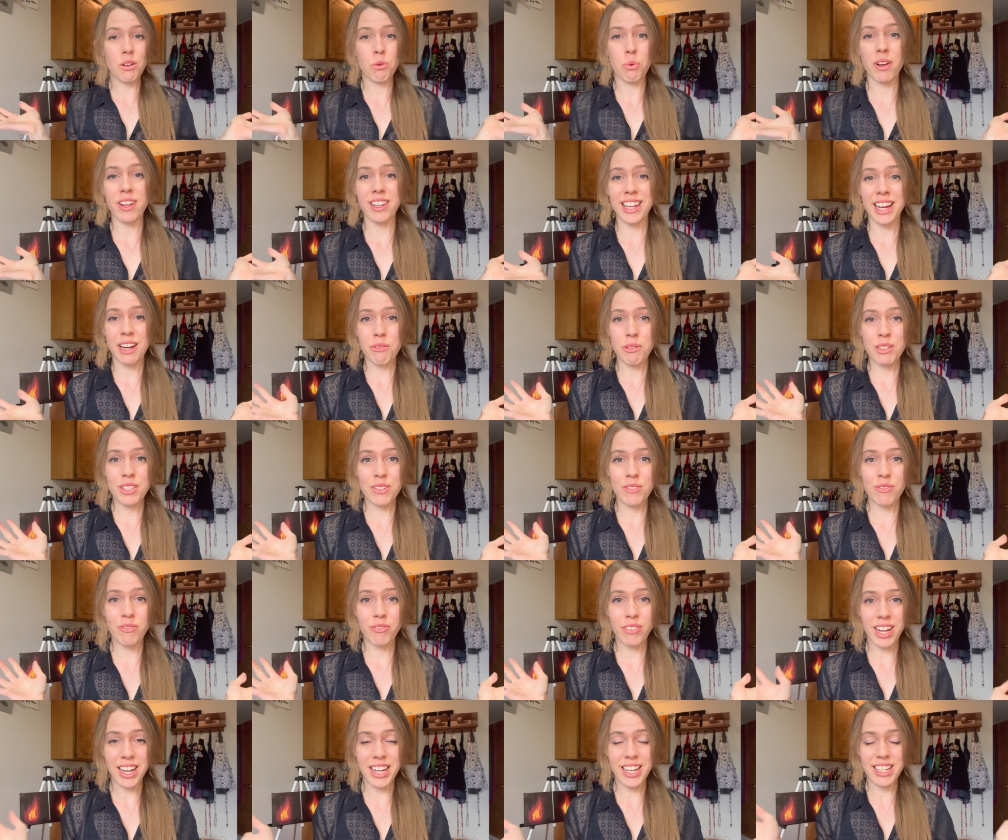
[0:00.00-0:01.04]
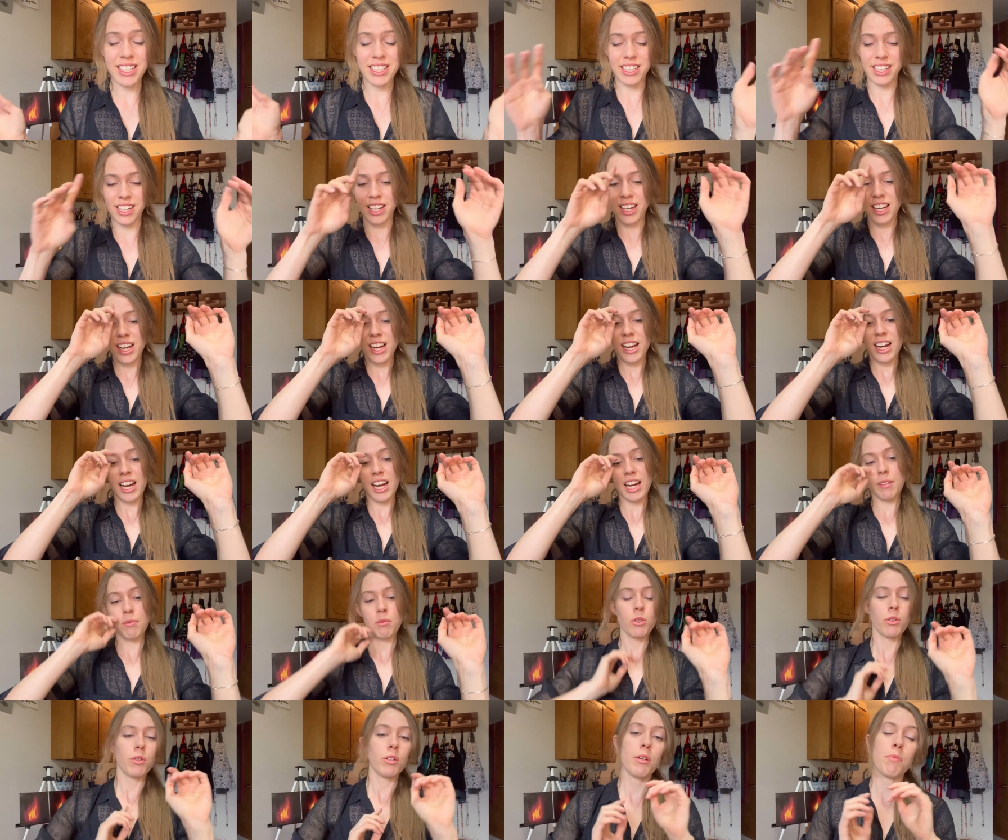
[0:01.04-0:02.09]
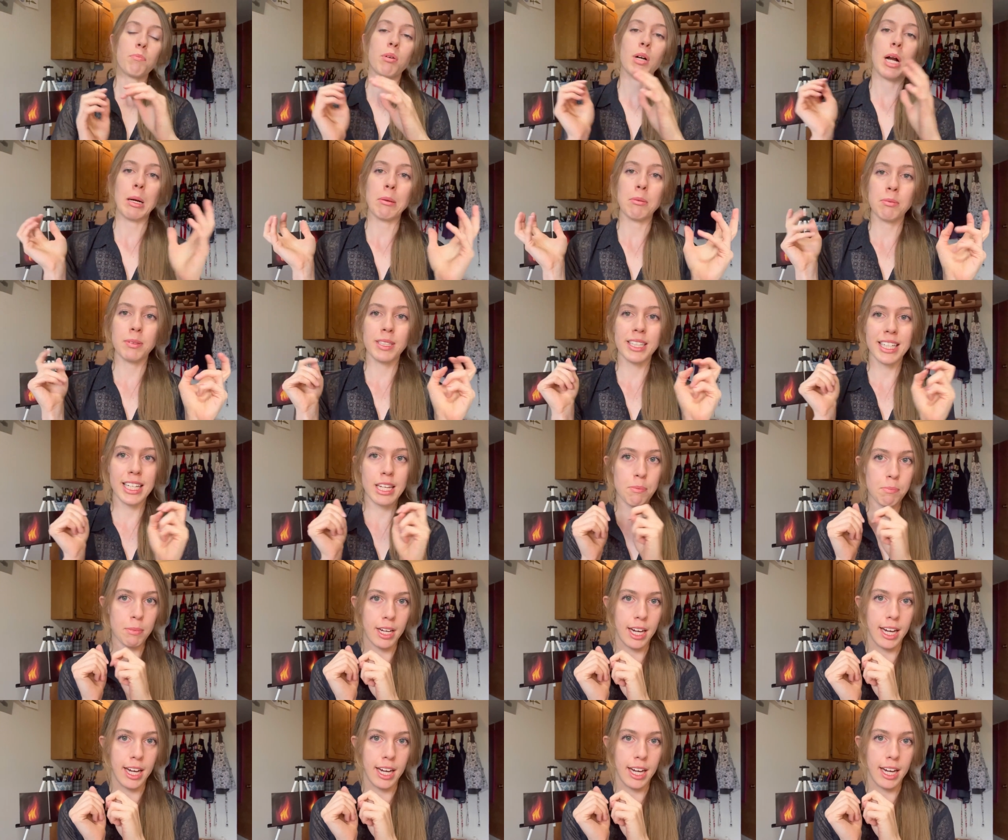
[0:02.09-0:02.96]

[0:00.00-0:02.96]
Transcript: well that was fun. I'm going to probably keep